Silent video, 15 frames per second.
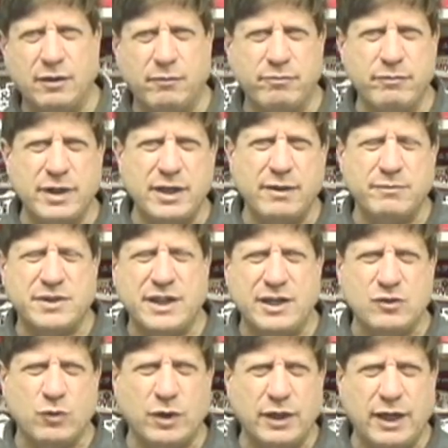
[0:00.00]

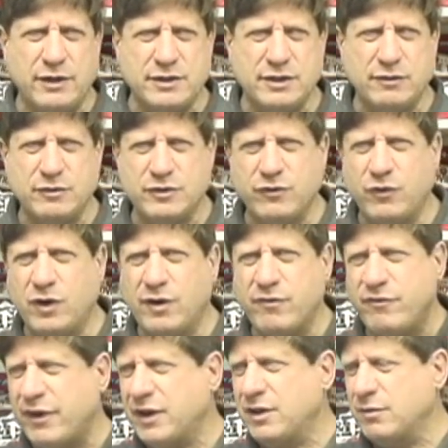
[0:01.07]
medium-sized warehouse, and it was full
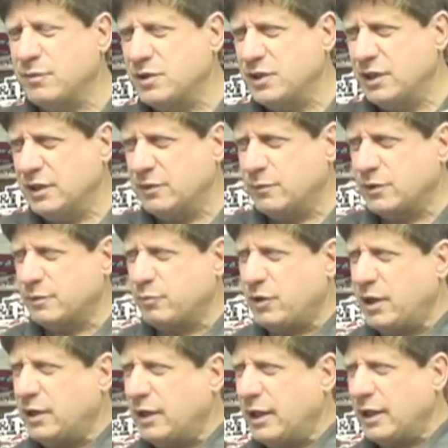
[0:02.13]
of vending machines. It was
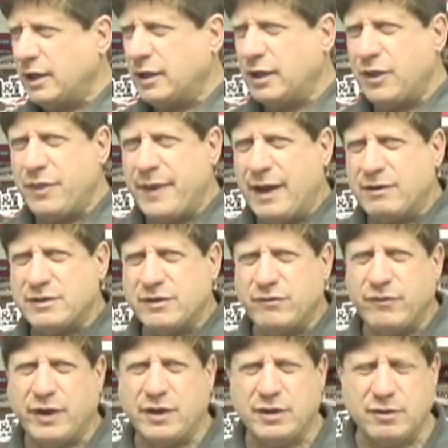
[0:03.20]
probably like
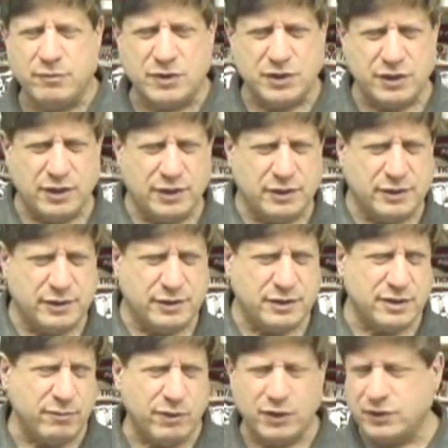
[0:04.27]
1,000 vending machines,
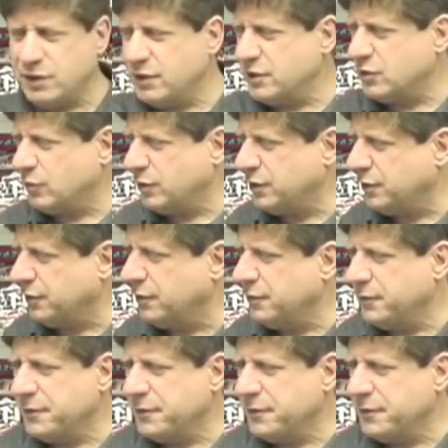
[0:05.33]
similar to this one here.